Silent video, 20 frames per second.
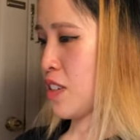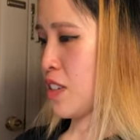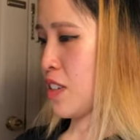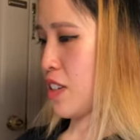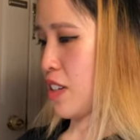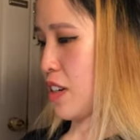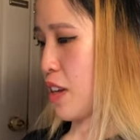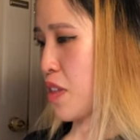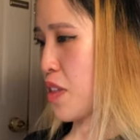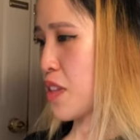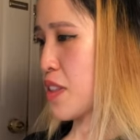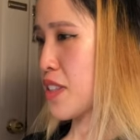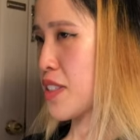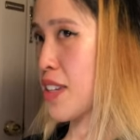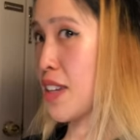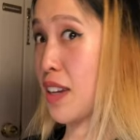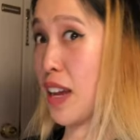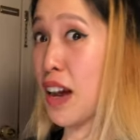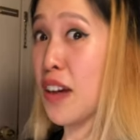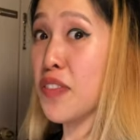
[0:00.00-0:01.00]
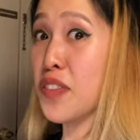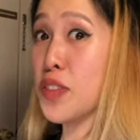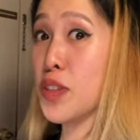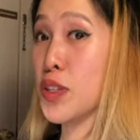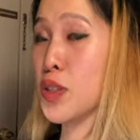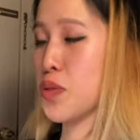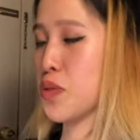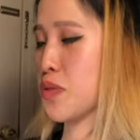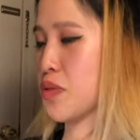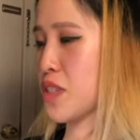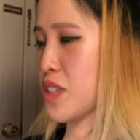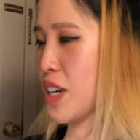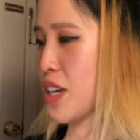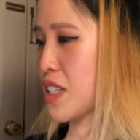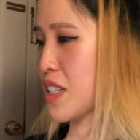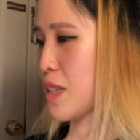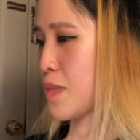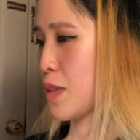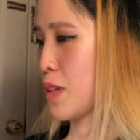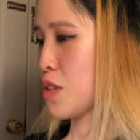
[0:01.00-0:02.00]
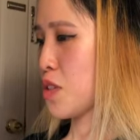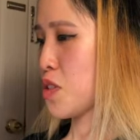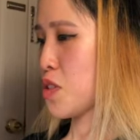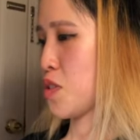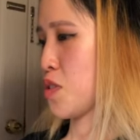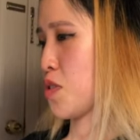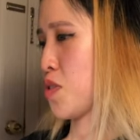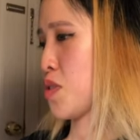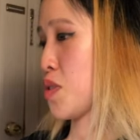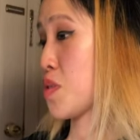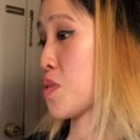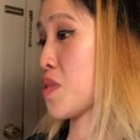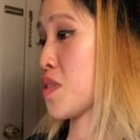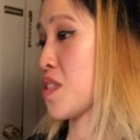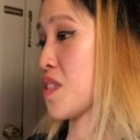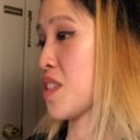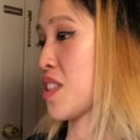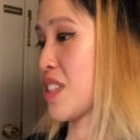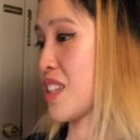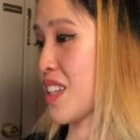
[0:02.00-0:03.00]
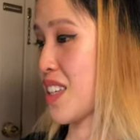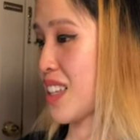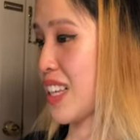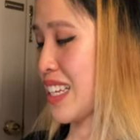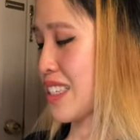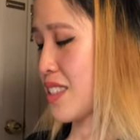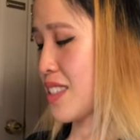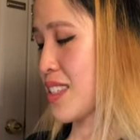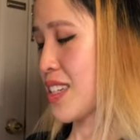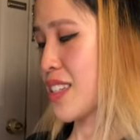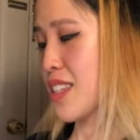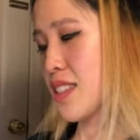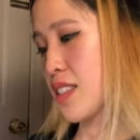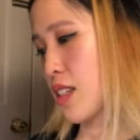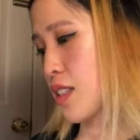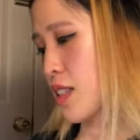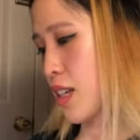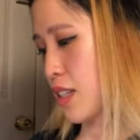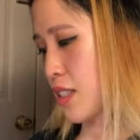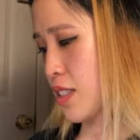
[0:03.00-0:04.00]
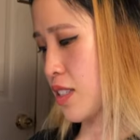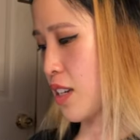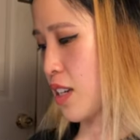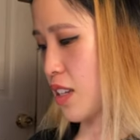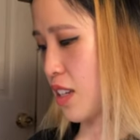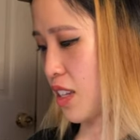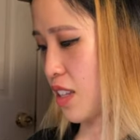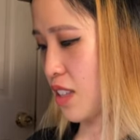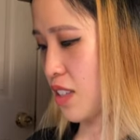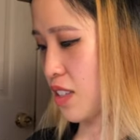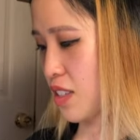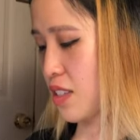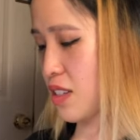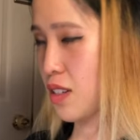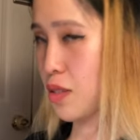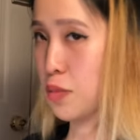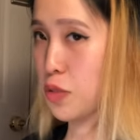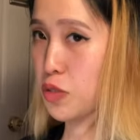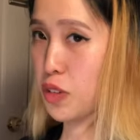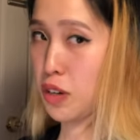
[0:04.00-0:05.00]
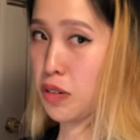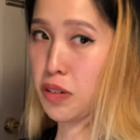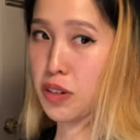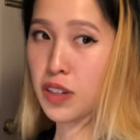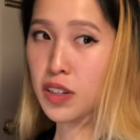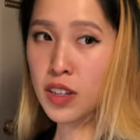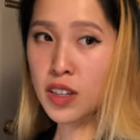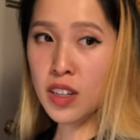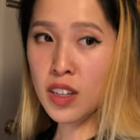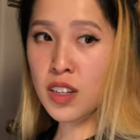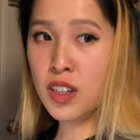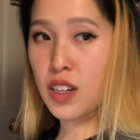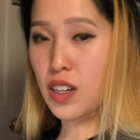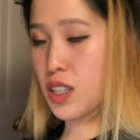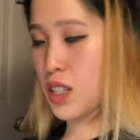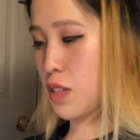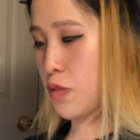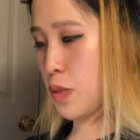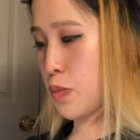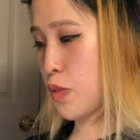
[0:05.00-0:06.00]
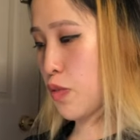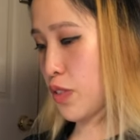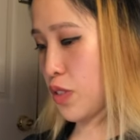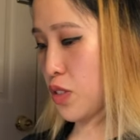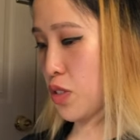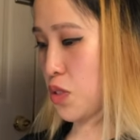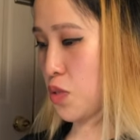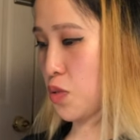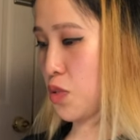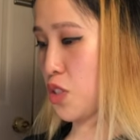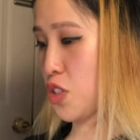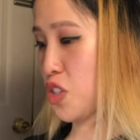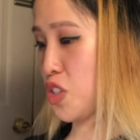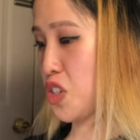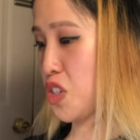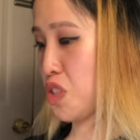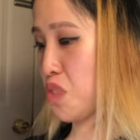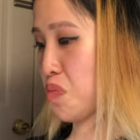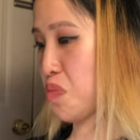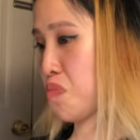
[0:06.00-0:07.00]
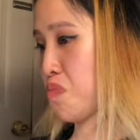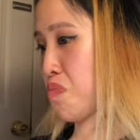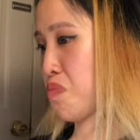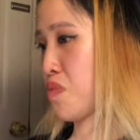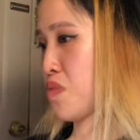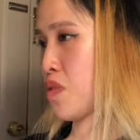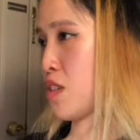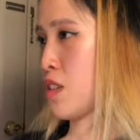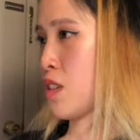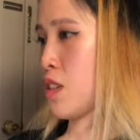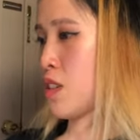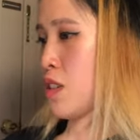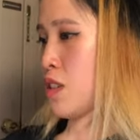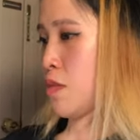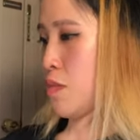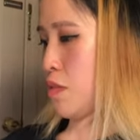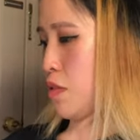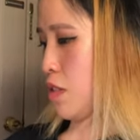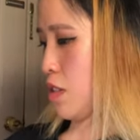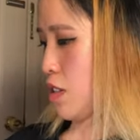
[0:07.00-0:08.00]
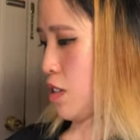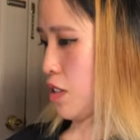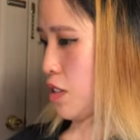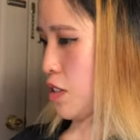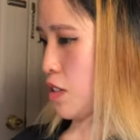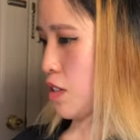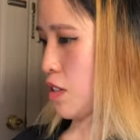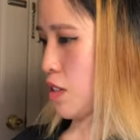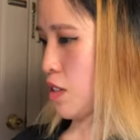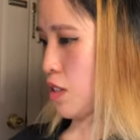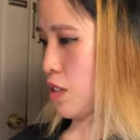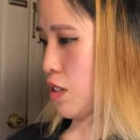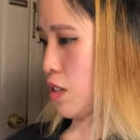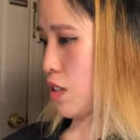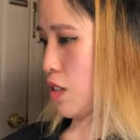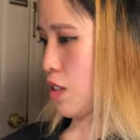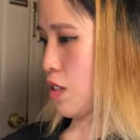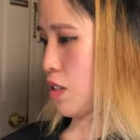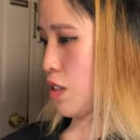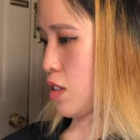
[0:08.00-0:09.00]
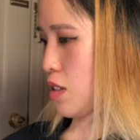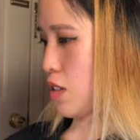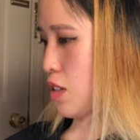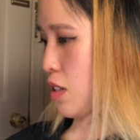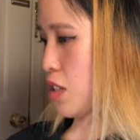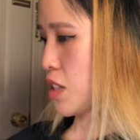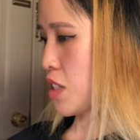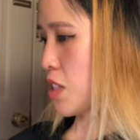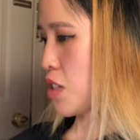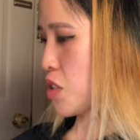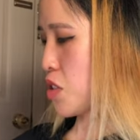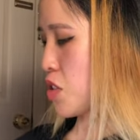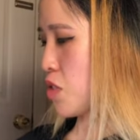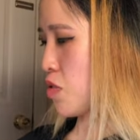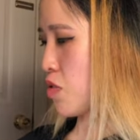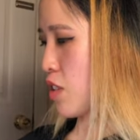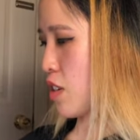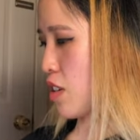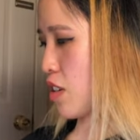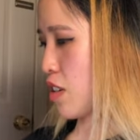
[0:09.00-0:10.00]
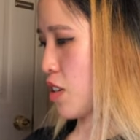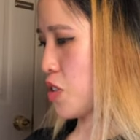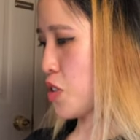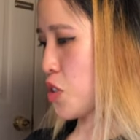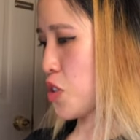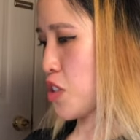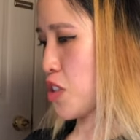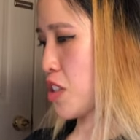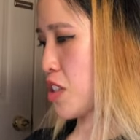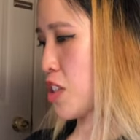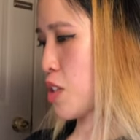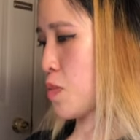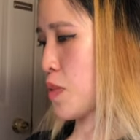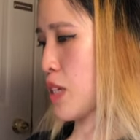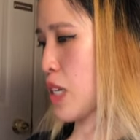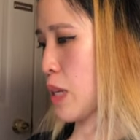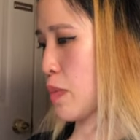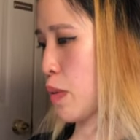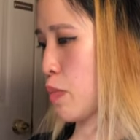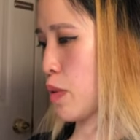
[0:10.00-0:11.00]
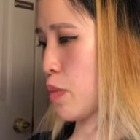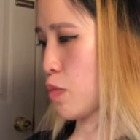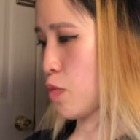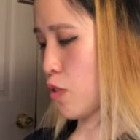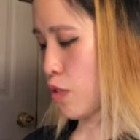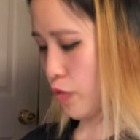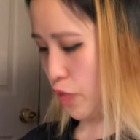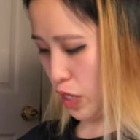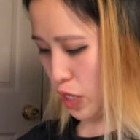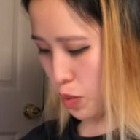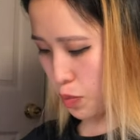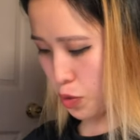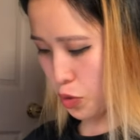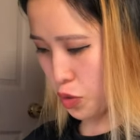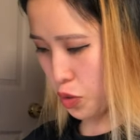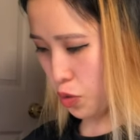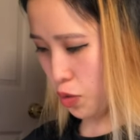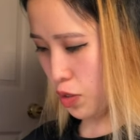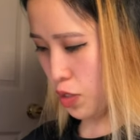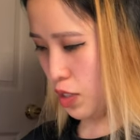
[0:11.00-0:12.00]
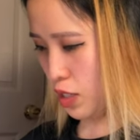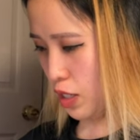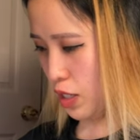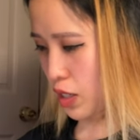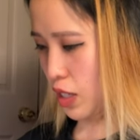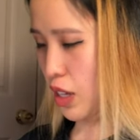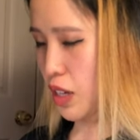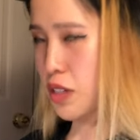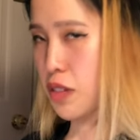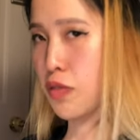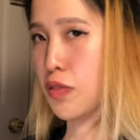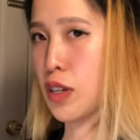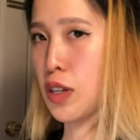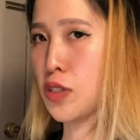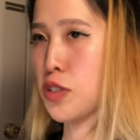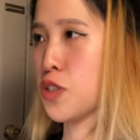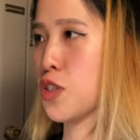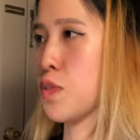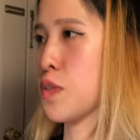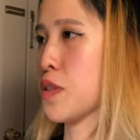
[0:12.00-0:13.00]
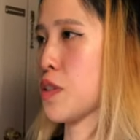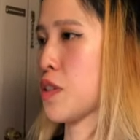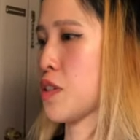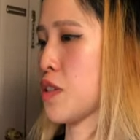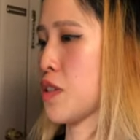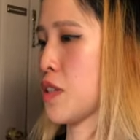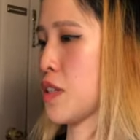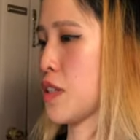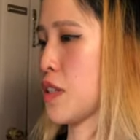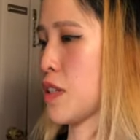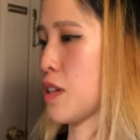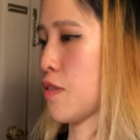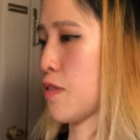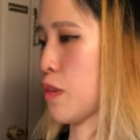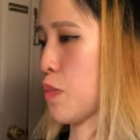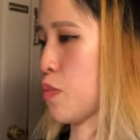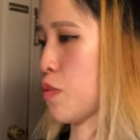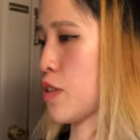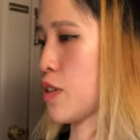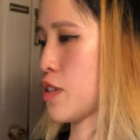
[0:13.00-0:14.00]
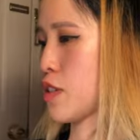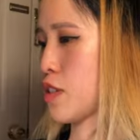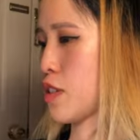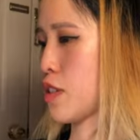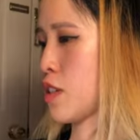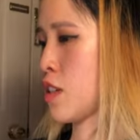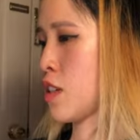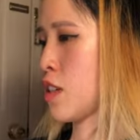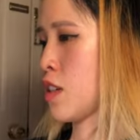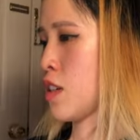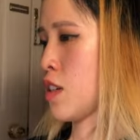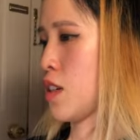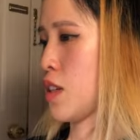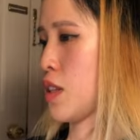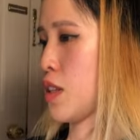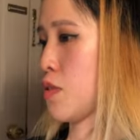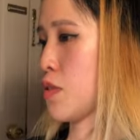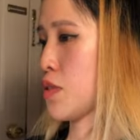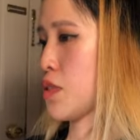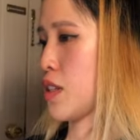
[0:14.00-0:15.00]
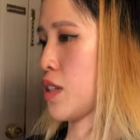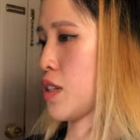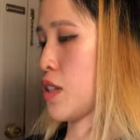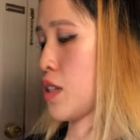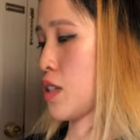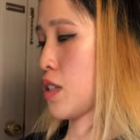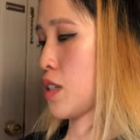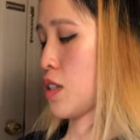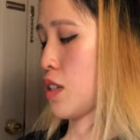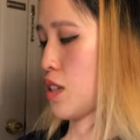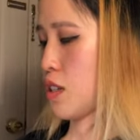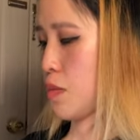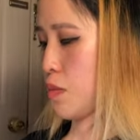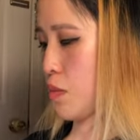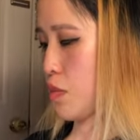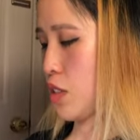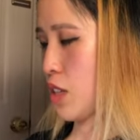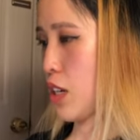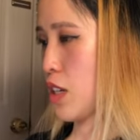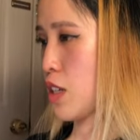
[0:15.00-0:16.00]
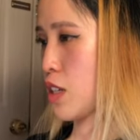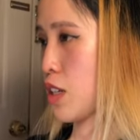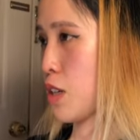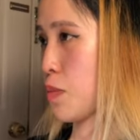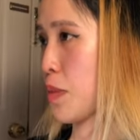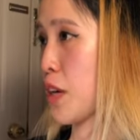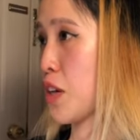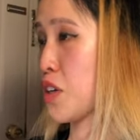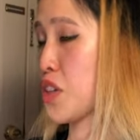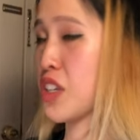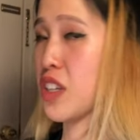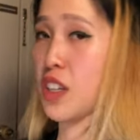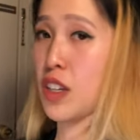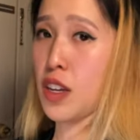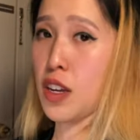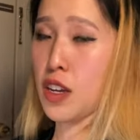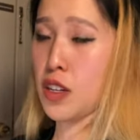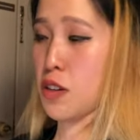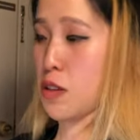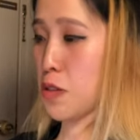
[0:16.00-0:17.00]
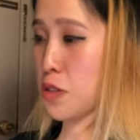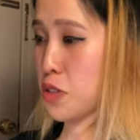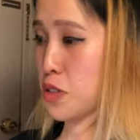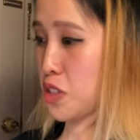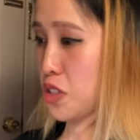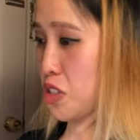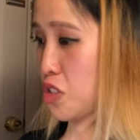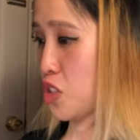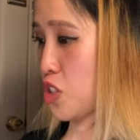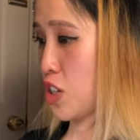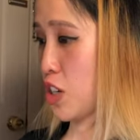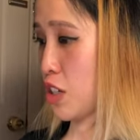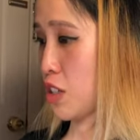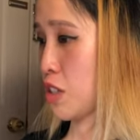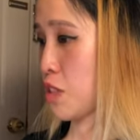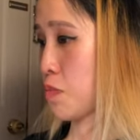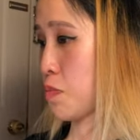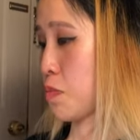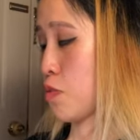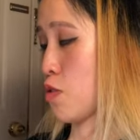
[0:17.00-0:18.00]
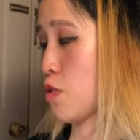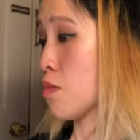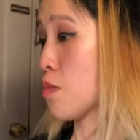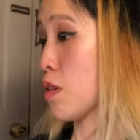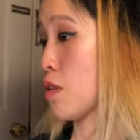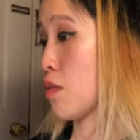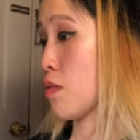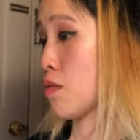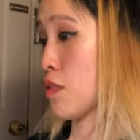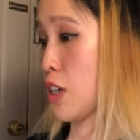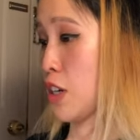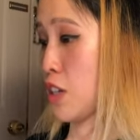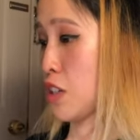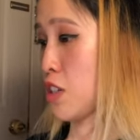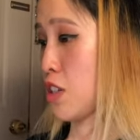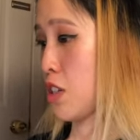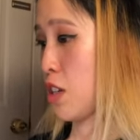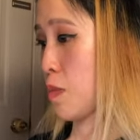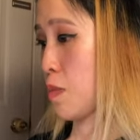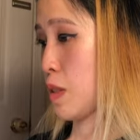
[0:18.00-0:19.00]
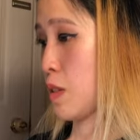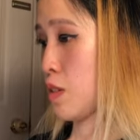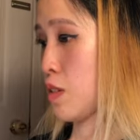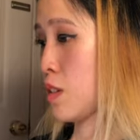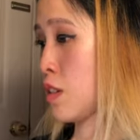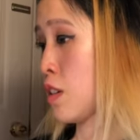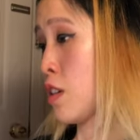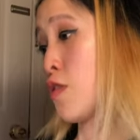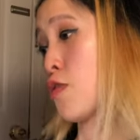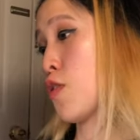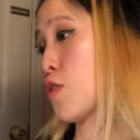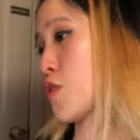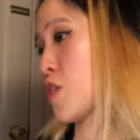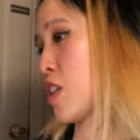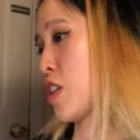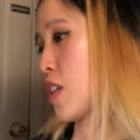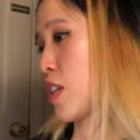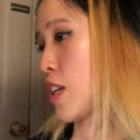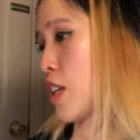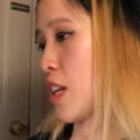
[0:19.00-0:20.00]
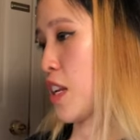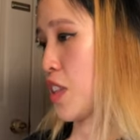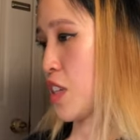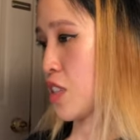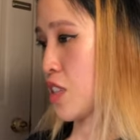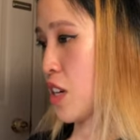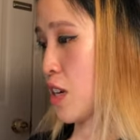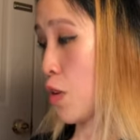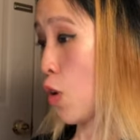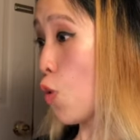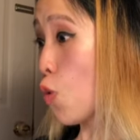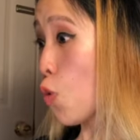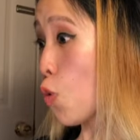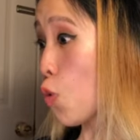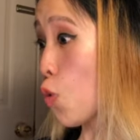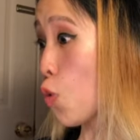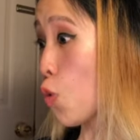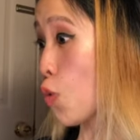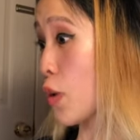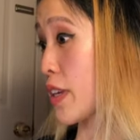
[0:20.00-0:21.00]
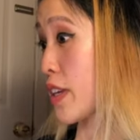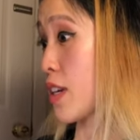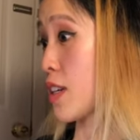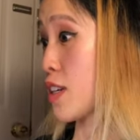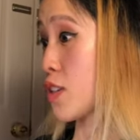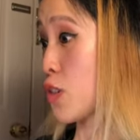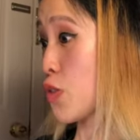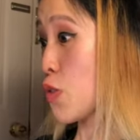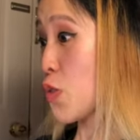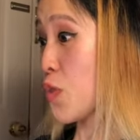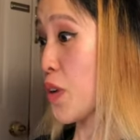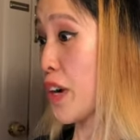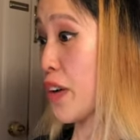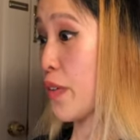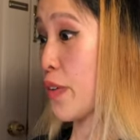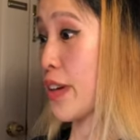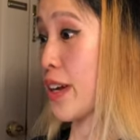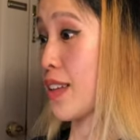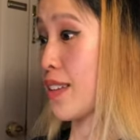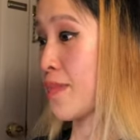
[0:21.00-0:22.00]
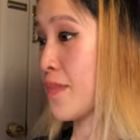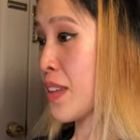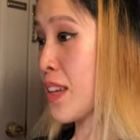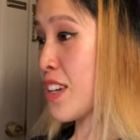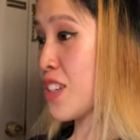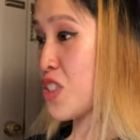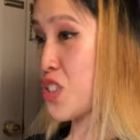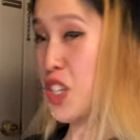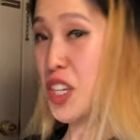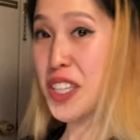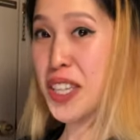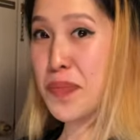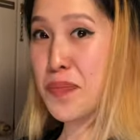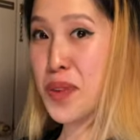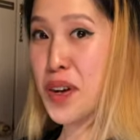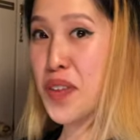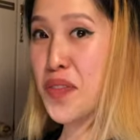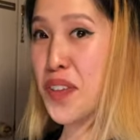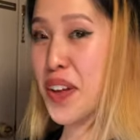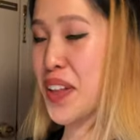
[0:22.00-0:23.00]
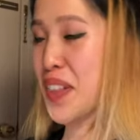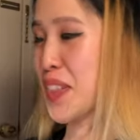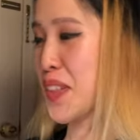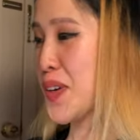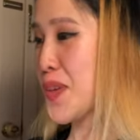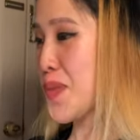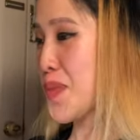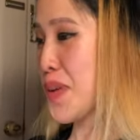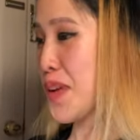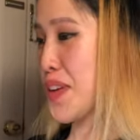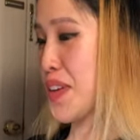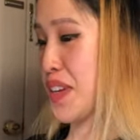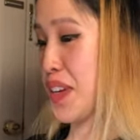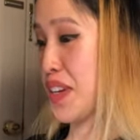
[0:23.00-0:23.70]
And I think the set after this one was Tag Team All-Star, so this was the second, second to last set in the Sun and Moon era. And then we move on to Sword and Shield. But yes. And I'd say too, uh, Alter Genesis became a bit more available towards like the end of last year because it did get a reprint. And there was a nice um, Dialga, Palkia, and Arceus GX promo that actually came out. Fortunately, didn't get it at the time. Oh, we got a new one! We got Jigglypuff and Lopunny. I